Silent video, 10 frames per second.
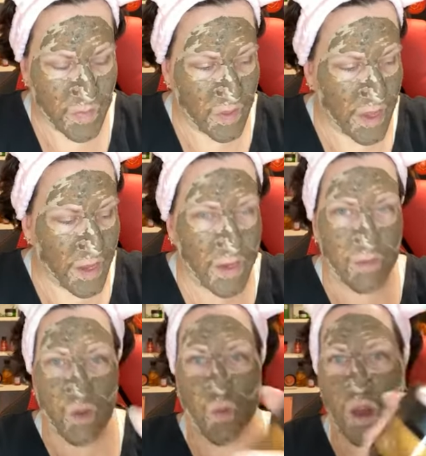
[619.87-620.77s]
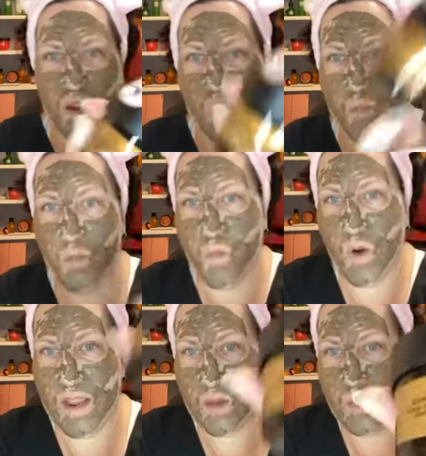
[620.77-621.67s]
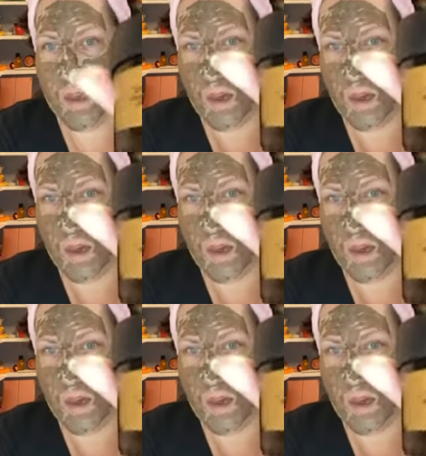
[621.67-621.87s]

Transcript: Then if you want to wake me